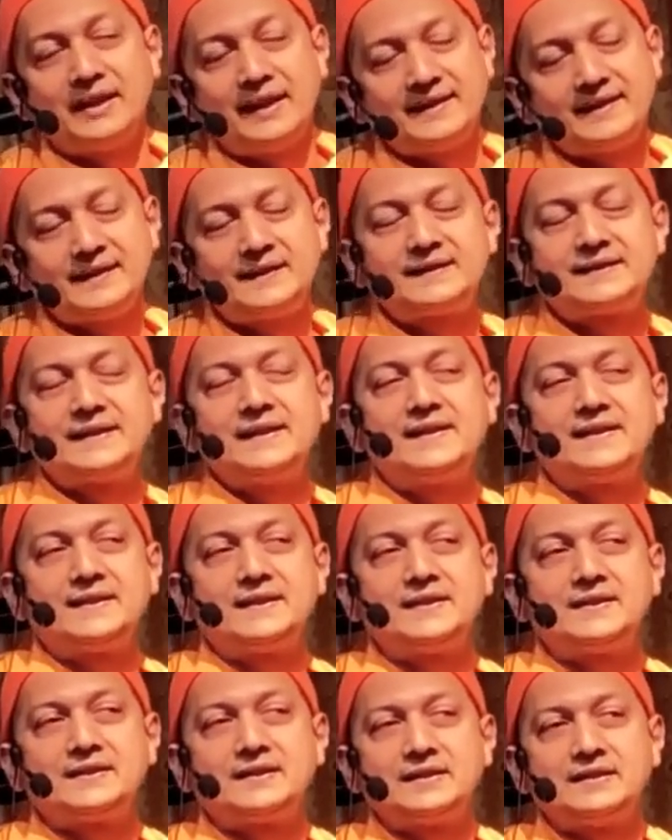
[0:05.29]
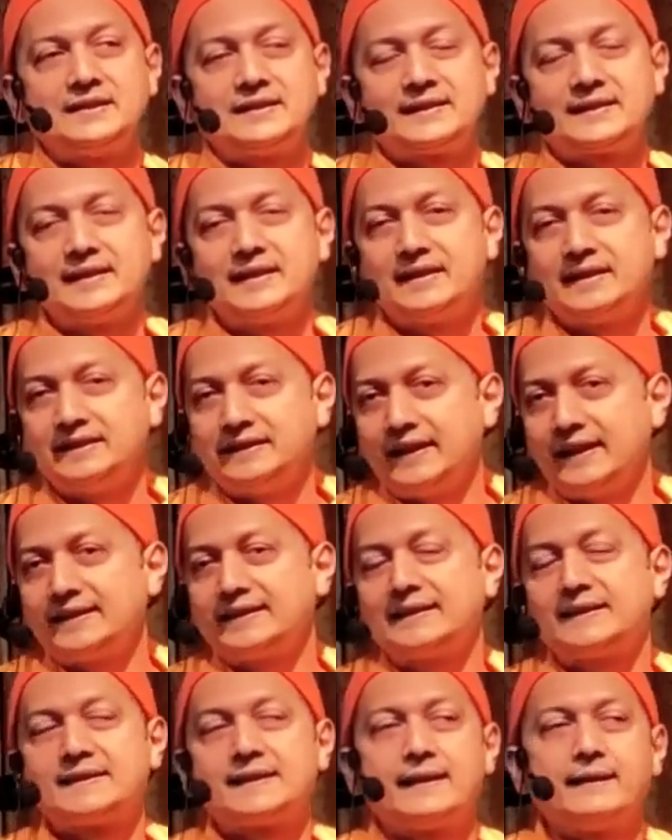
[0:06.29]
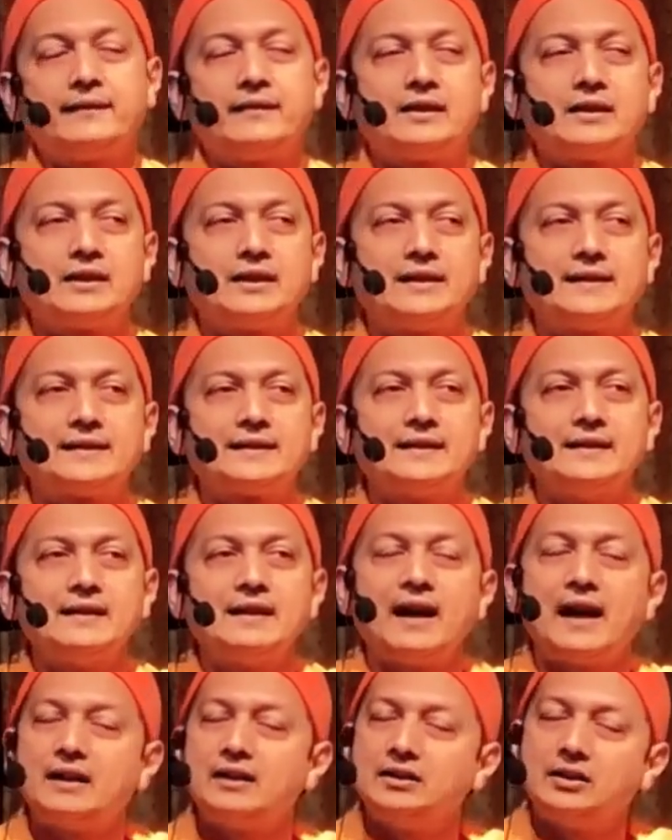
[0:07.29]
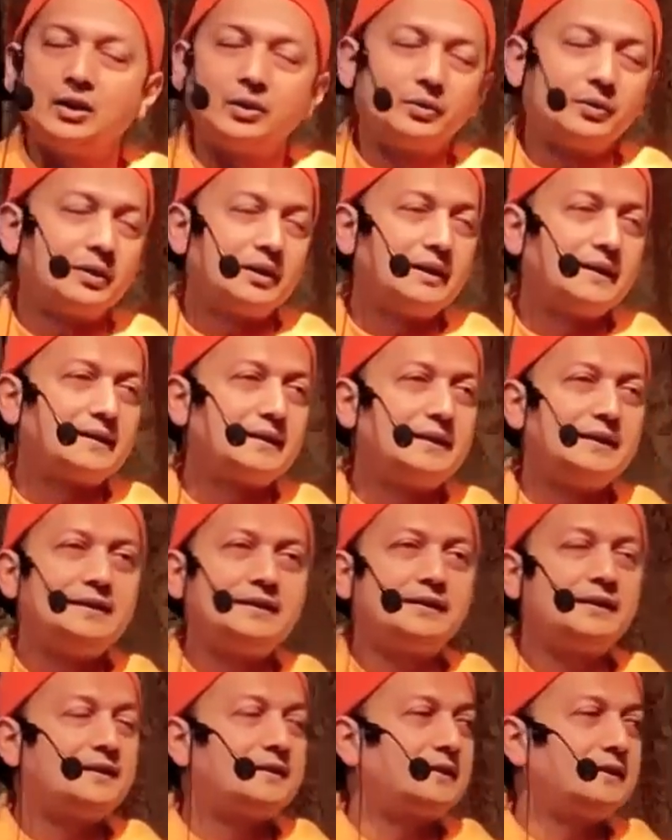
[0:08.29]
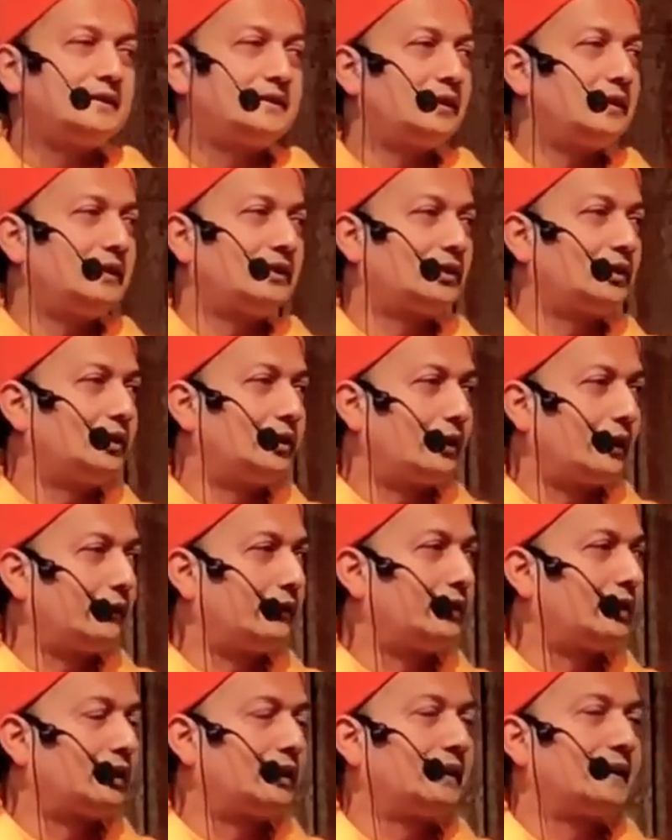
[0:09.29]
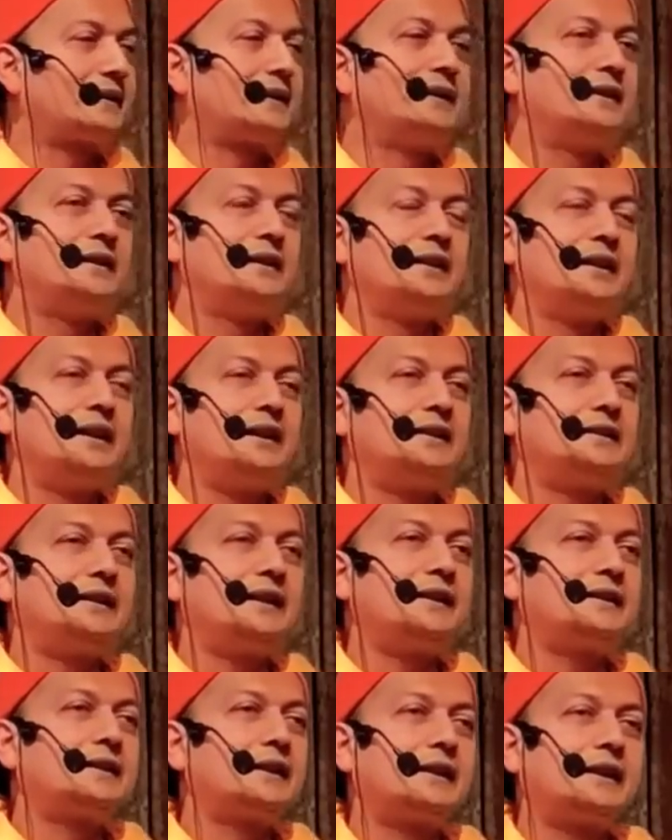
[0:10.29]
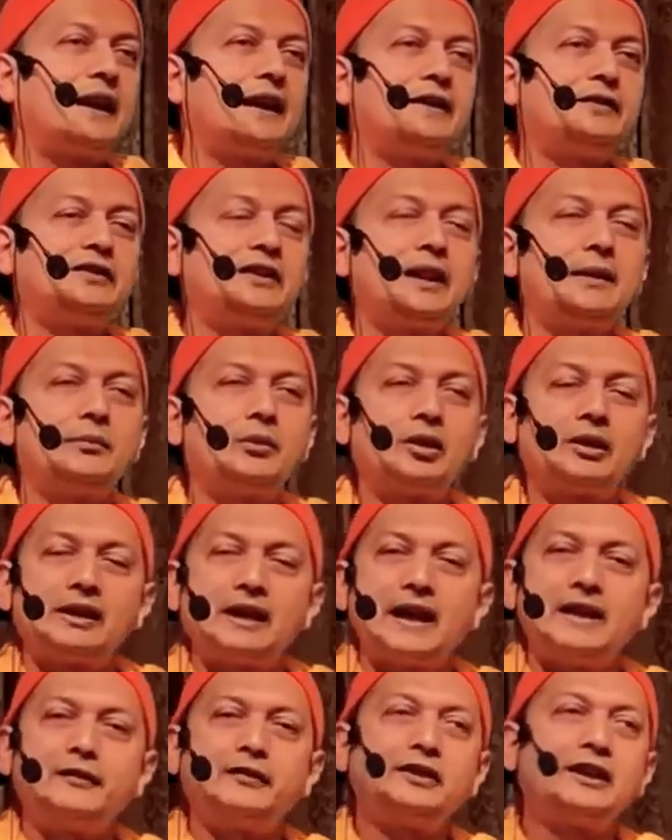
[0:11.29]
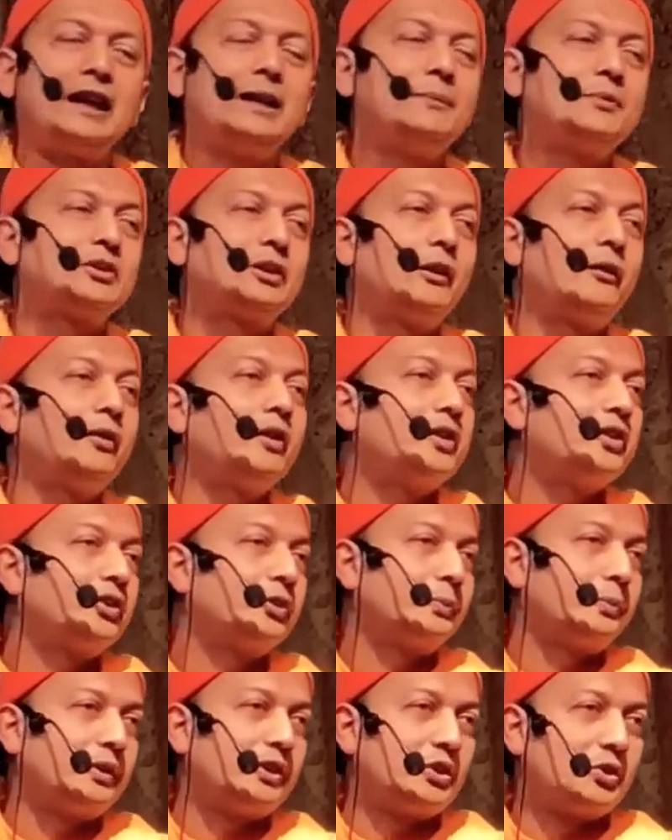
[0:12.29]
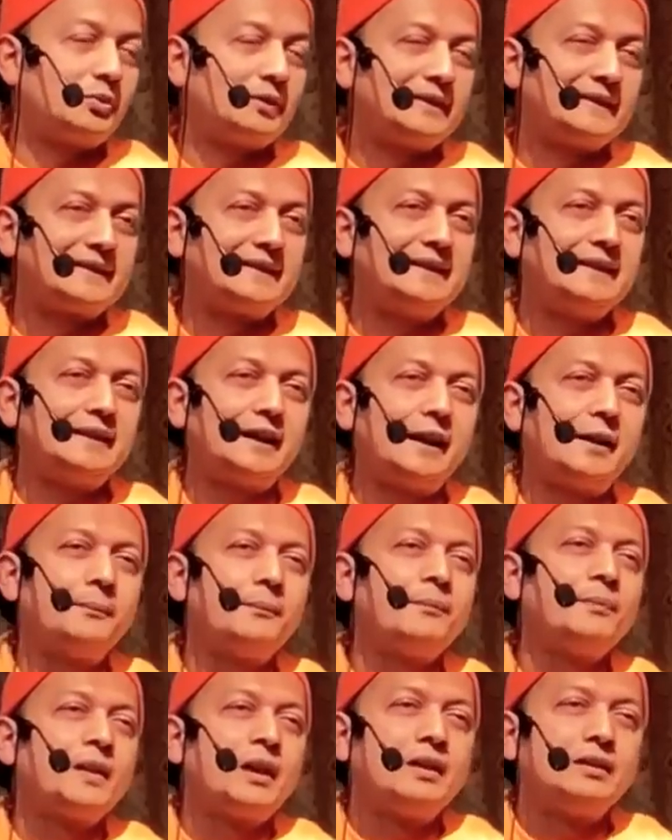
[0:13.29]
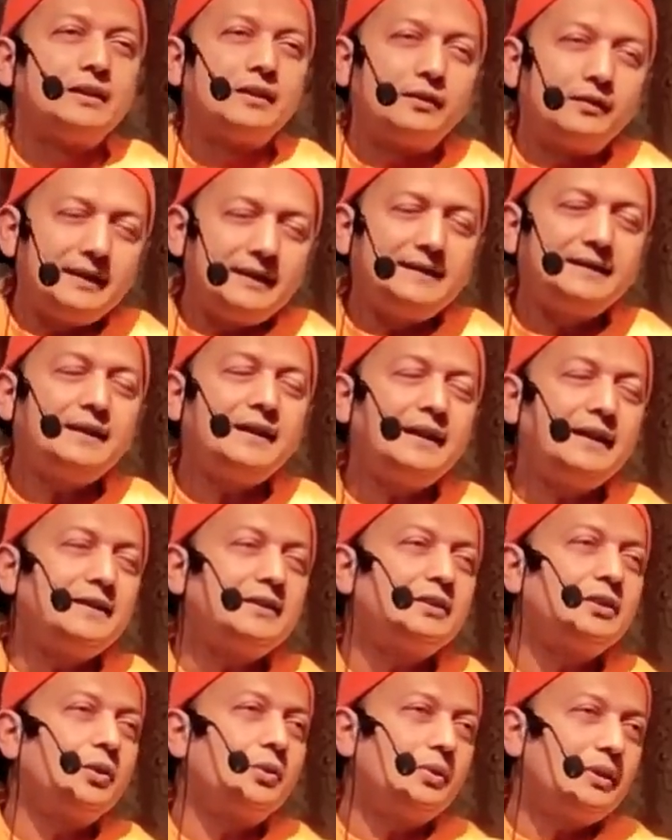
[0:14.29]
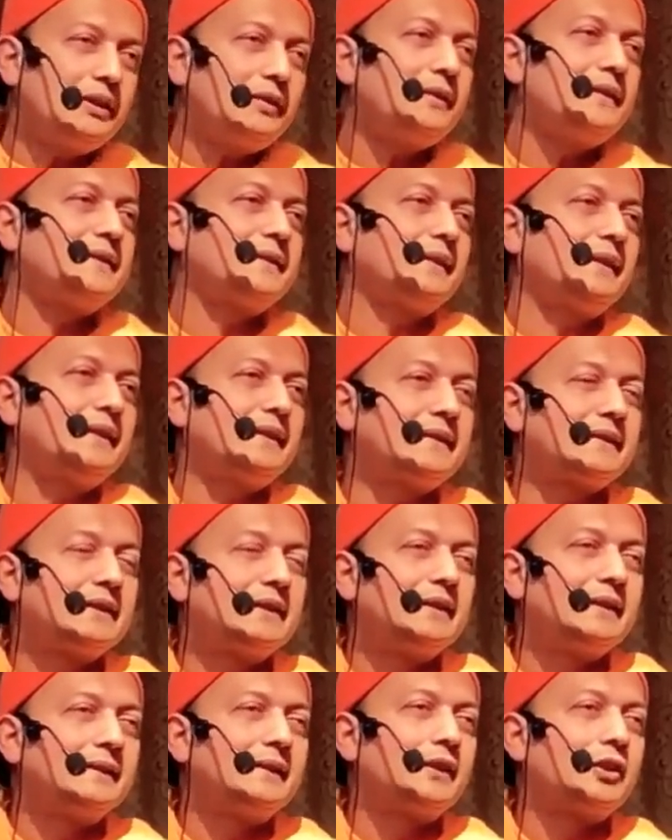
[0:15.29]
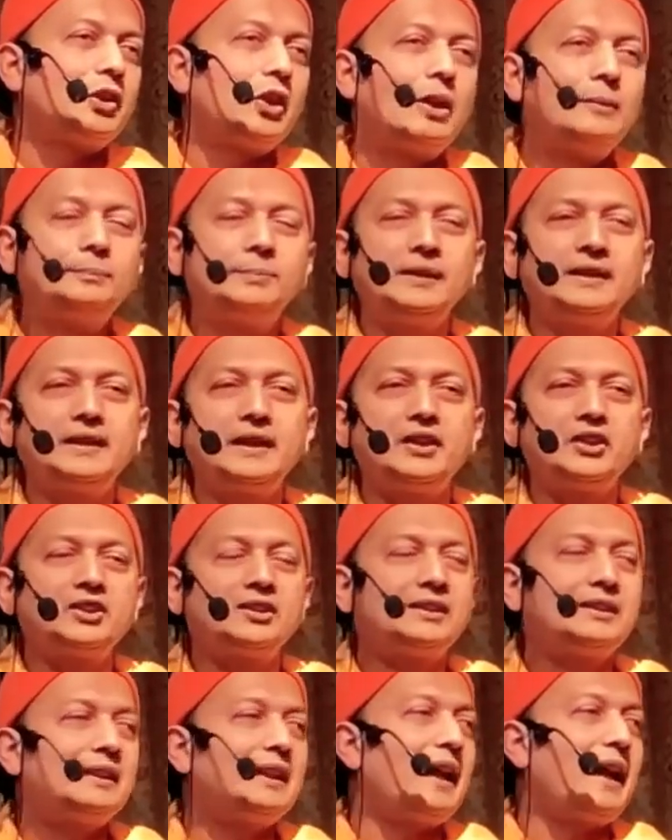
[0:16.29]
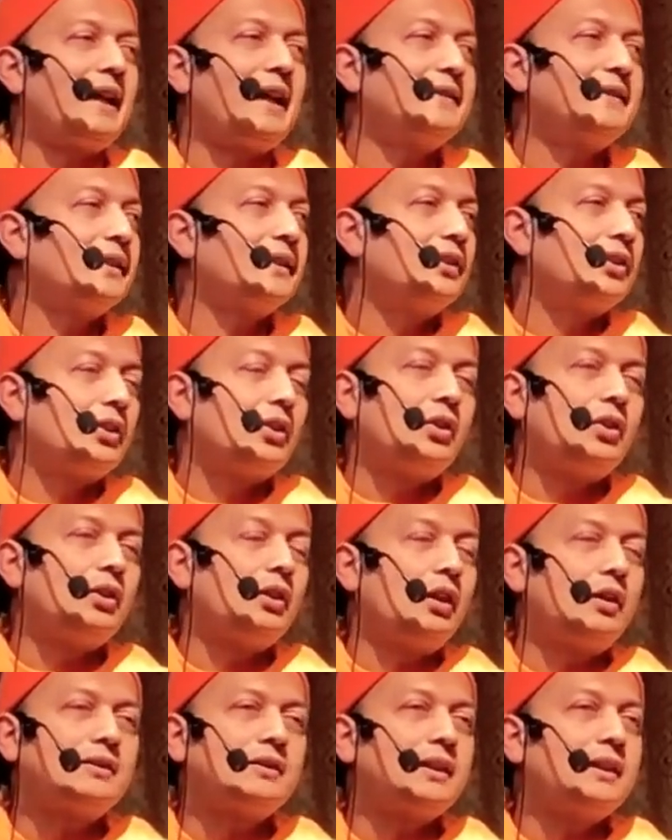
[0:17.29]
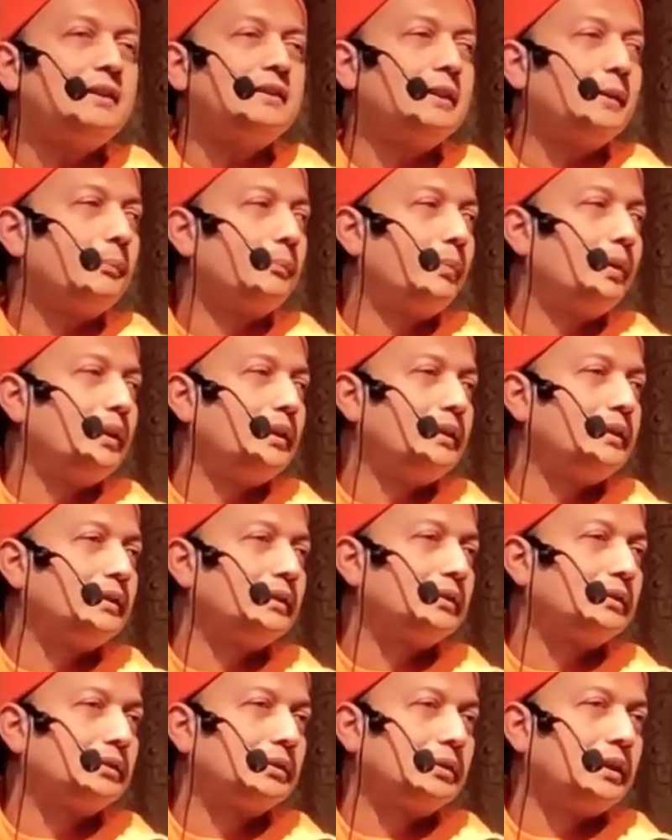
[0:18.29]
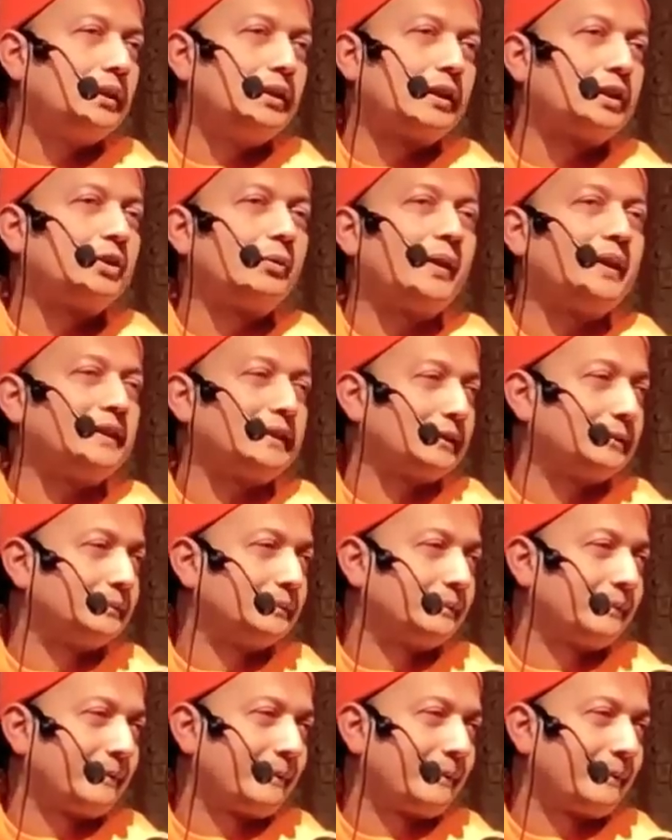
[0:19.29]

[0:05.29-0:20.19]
Yes, it's instantaneous. Yes, it's effortless. And no, it's neither instantaneous nor effortless. It takes a lifetime or lifetimes of spiritual seeking. The reason is, the only reason is, the complication lies not in Advaita.